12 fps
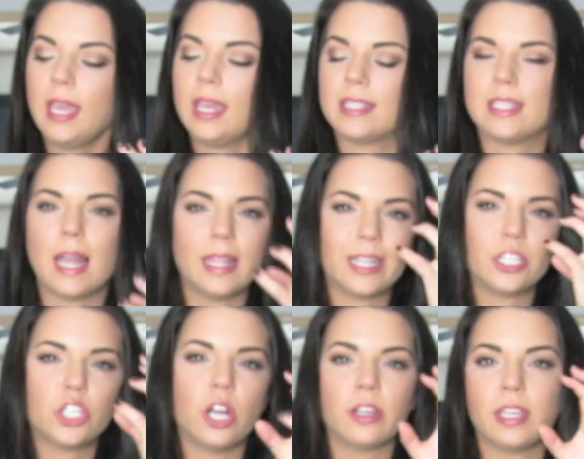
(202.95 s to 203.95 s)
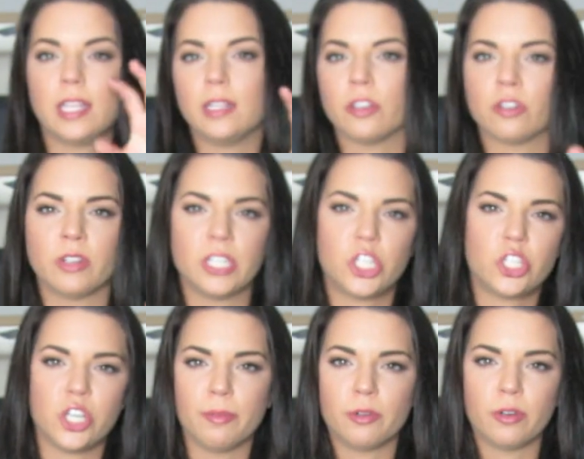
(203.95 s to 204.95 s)
It's not like a chunky, glittery,
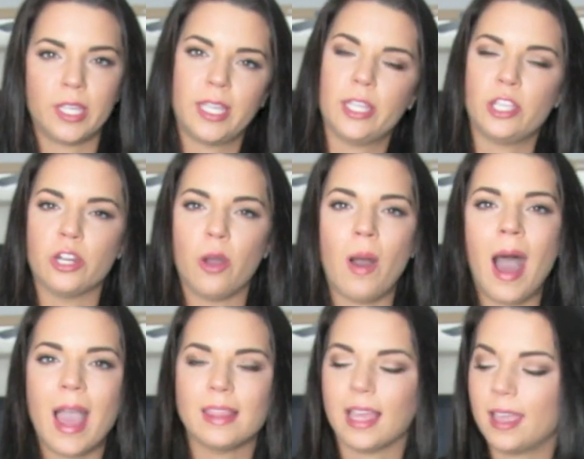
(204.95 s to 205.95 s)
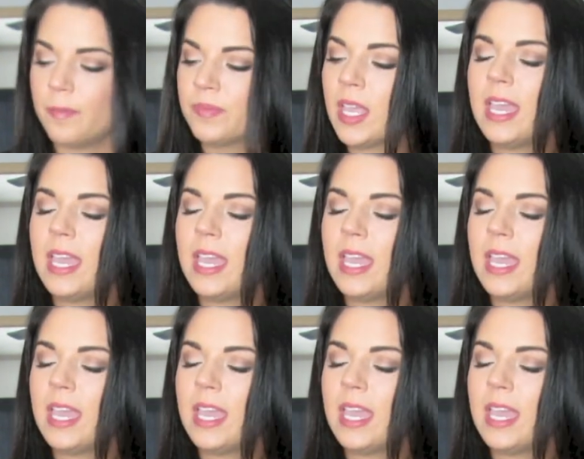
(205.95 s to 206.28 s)
shimmery, you know, highlight.